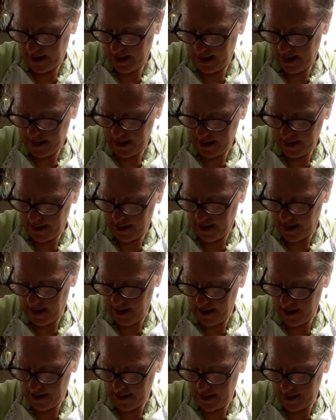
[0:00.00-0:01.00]
And I
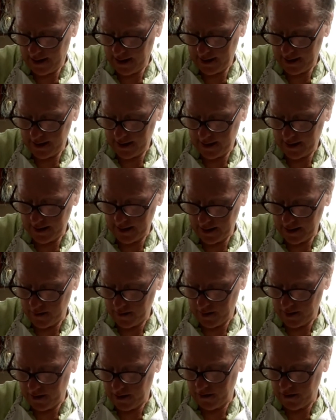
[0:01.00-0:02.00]
think this is going to
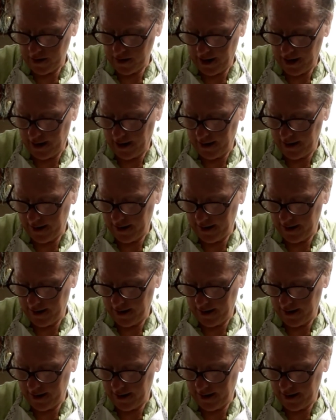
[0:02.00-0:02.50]
be great.